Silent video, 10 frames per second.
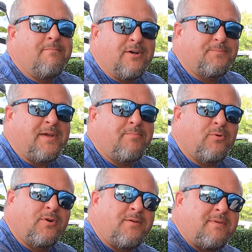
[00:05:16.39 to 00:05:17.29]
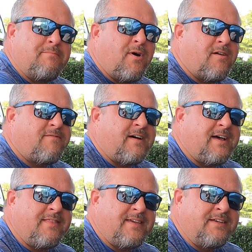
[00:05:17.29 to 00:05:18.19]
Most people are going to be
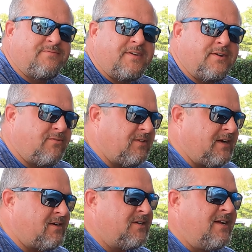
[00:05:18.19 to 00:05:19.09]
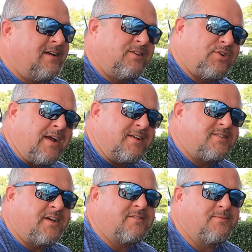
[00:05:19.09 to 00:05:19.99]
modifying these fender flares and trying to
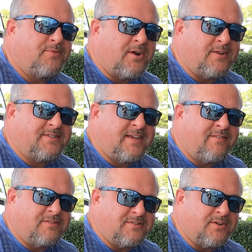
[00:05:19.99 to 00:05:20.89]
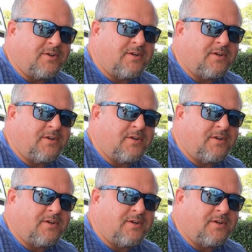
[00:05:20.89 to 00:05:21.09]
stuff some 37s on